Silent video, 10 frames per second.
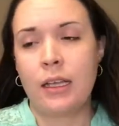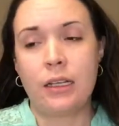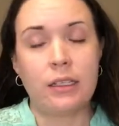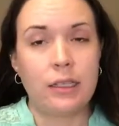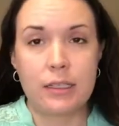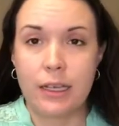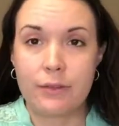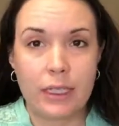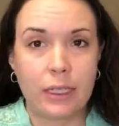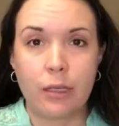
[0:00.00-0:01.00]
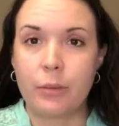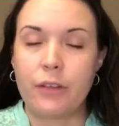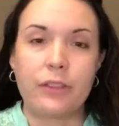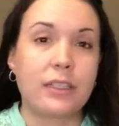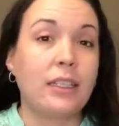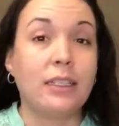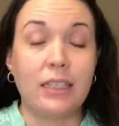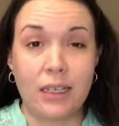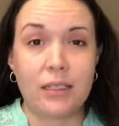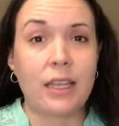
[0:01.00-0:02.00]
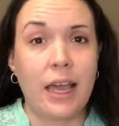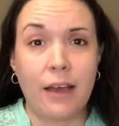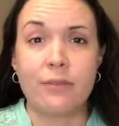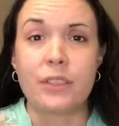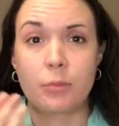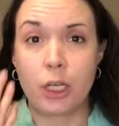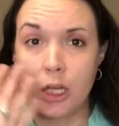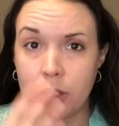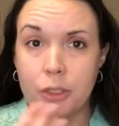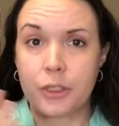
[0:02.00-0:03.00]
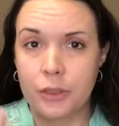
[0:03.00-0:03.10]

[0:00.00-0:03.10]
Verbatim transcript: and it does have skincare benefits it does have some color